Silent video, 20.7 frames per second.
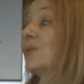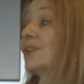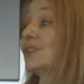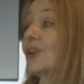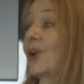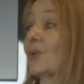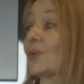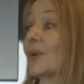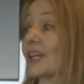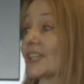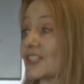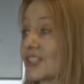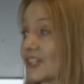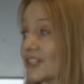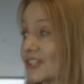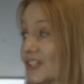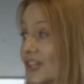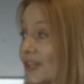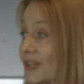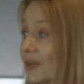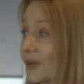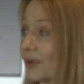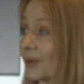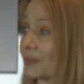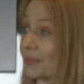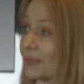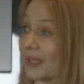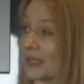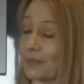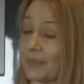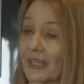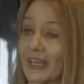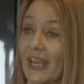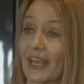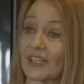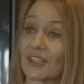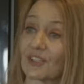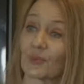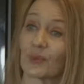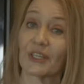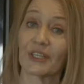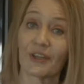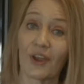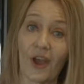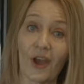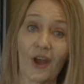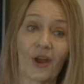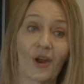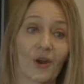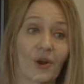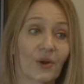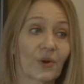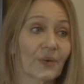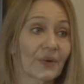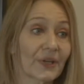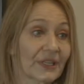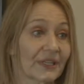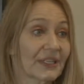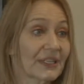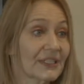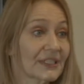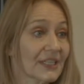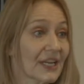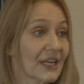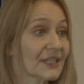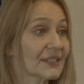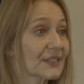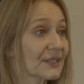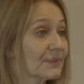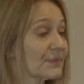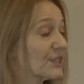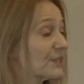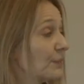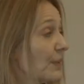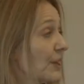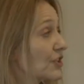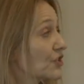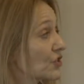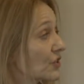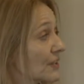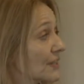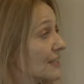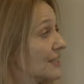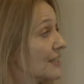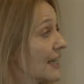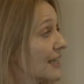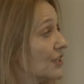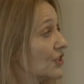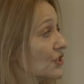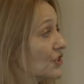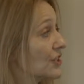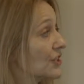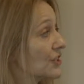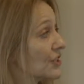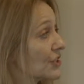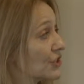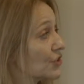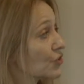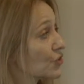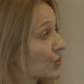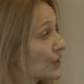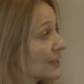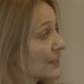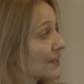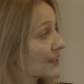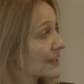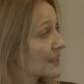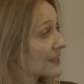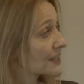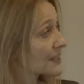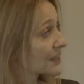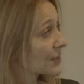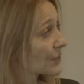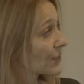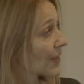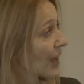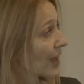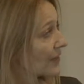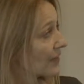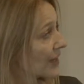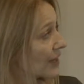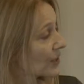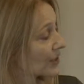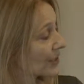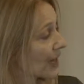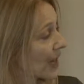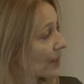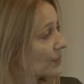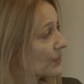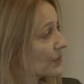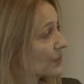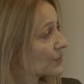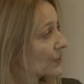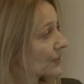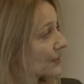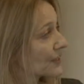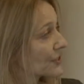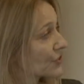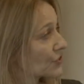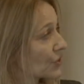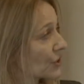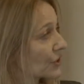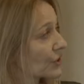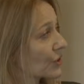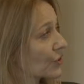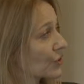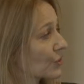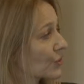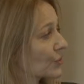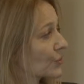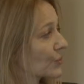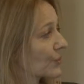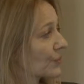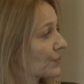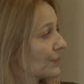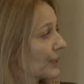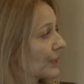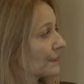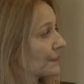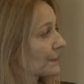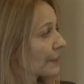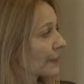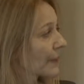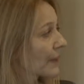will know what to do. But as we know, it takes some specialization to treat this. So that comment really struck a chord with me.